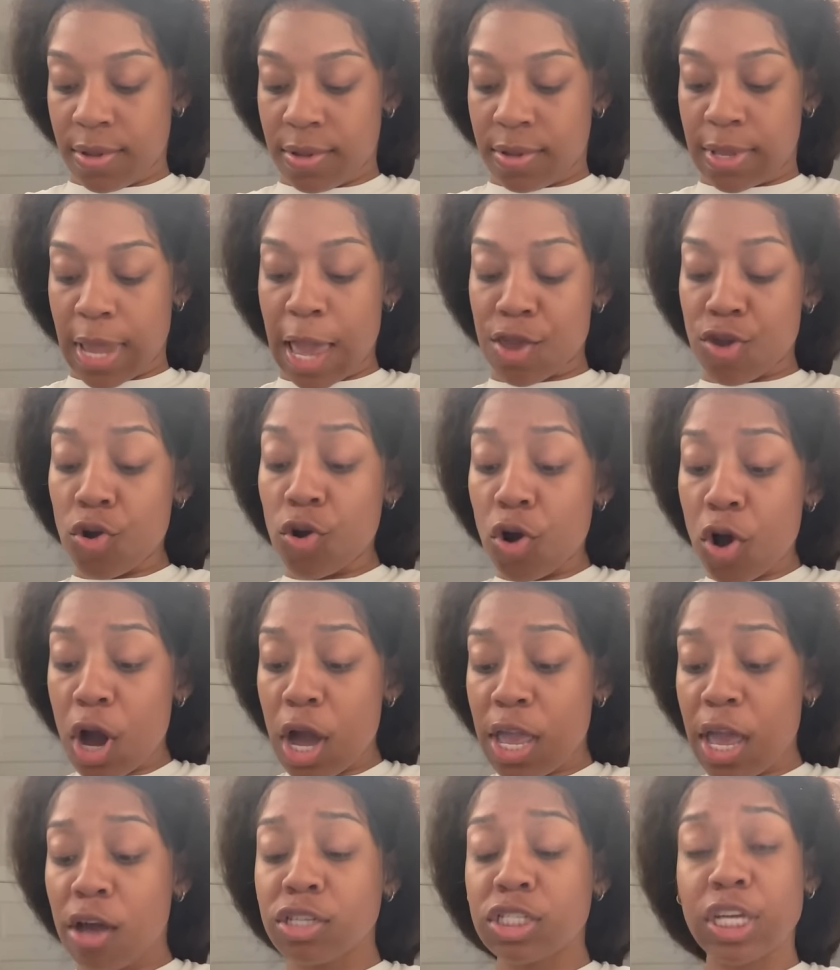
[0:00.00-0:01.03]
Now you go
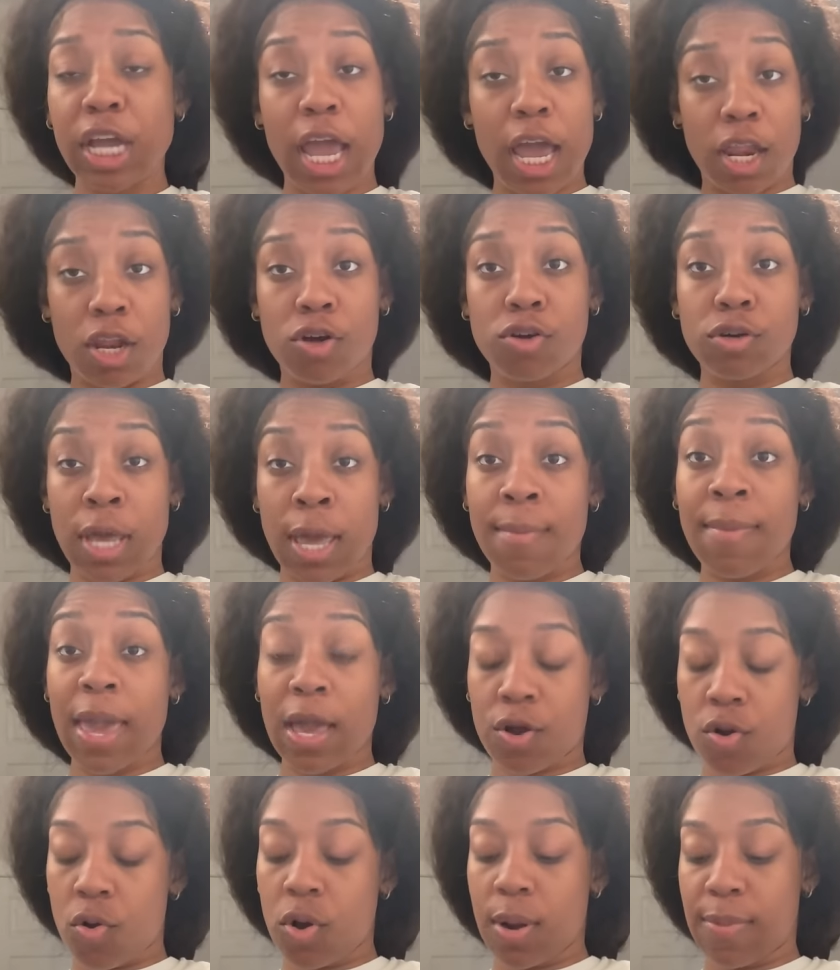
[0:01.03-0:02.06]
on your channel and
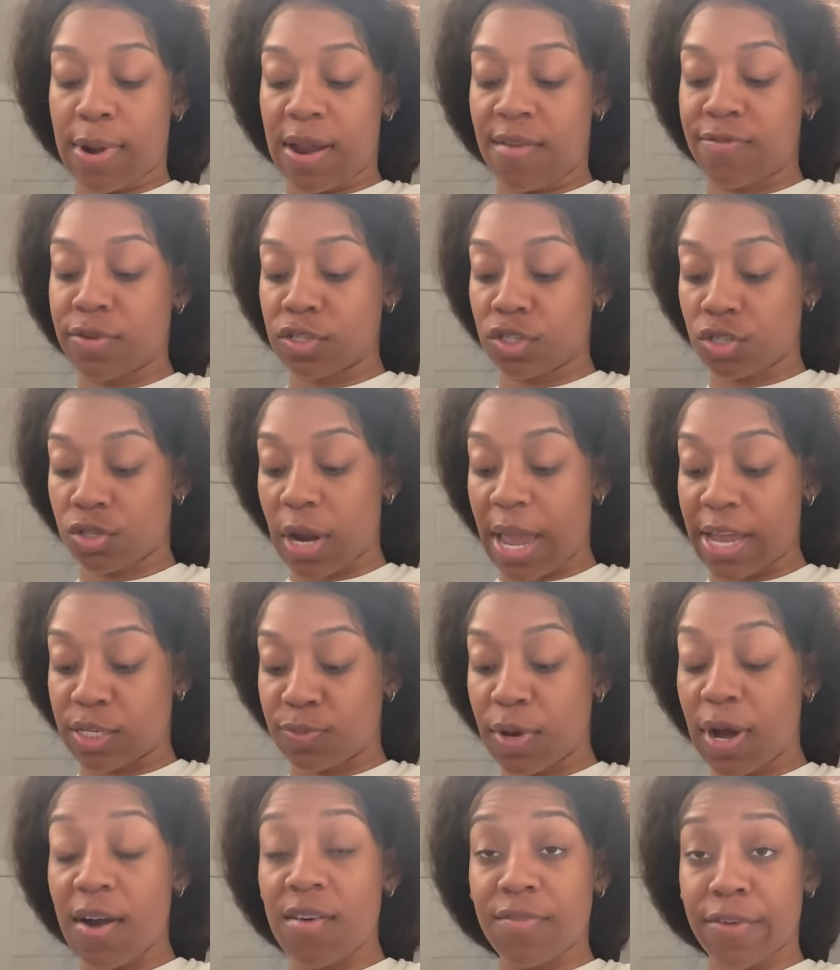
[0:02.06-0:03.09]
make cornbread from scratch.
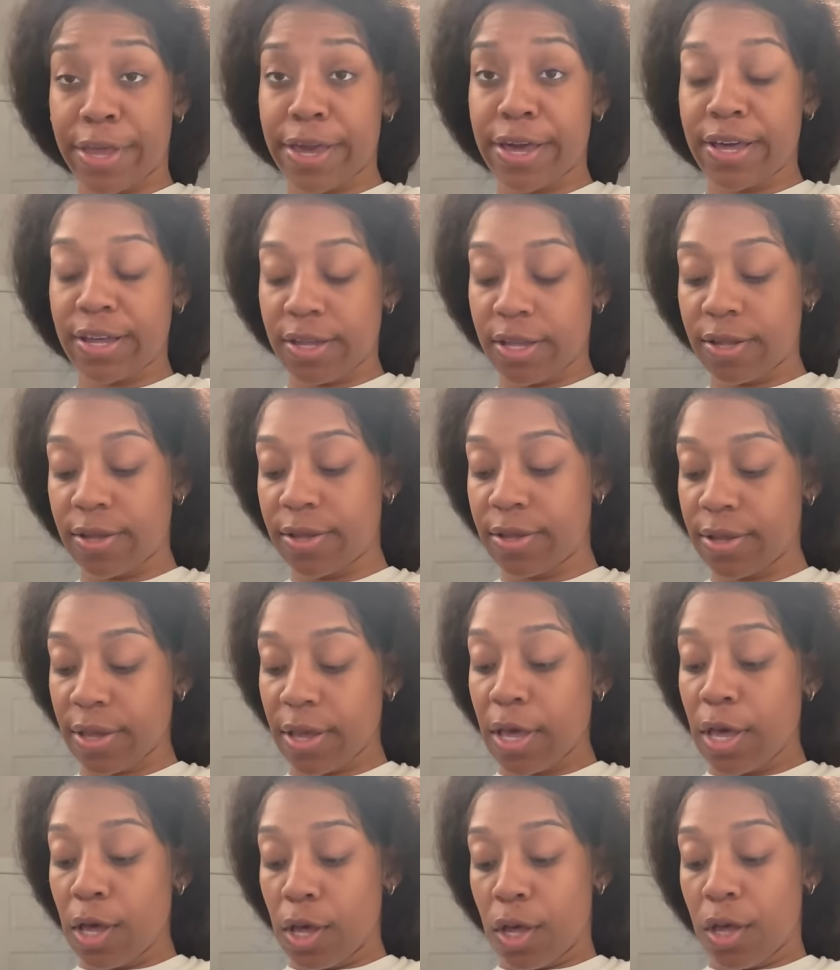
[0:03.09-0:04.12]
Go over here.
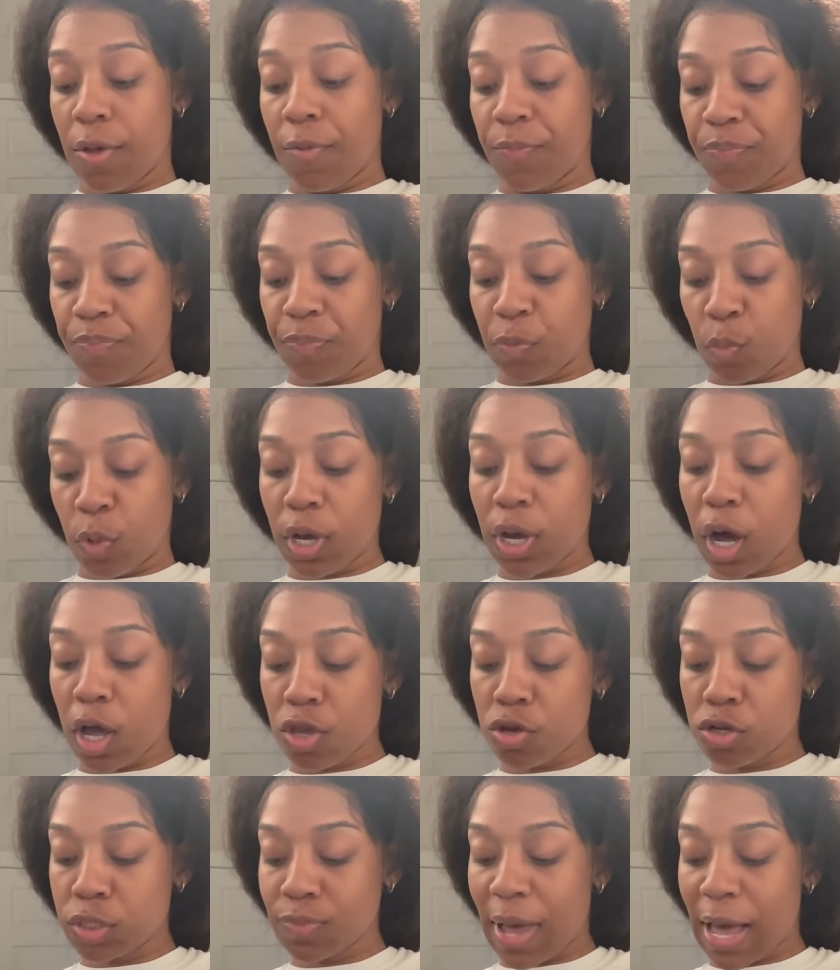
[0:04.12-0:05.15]
We're gonna
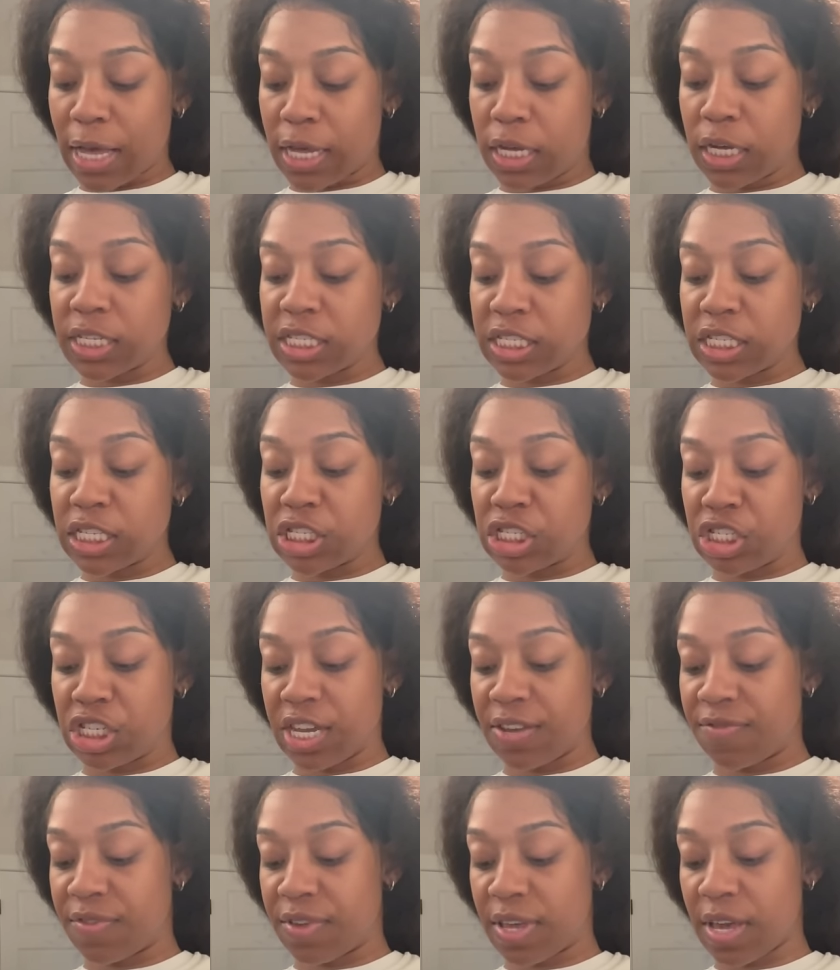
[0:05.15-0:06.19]
use my good sis
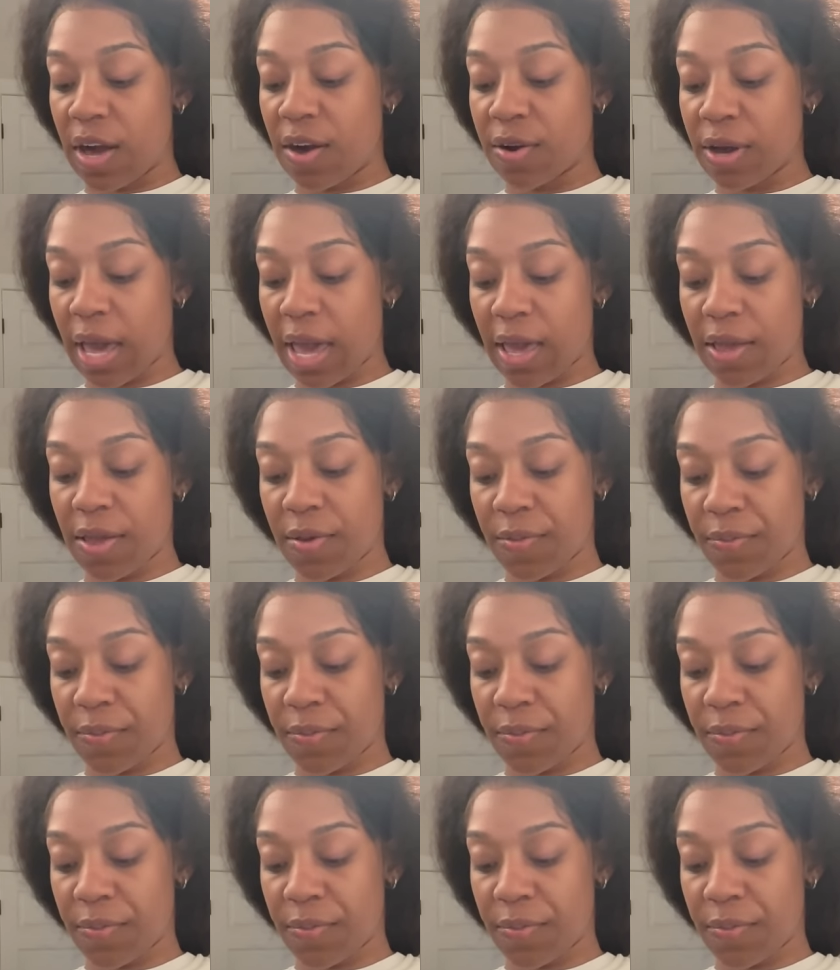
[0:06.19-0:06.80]
Jiffy. Okay?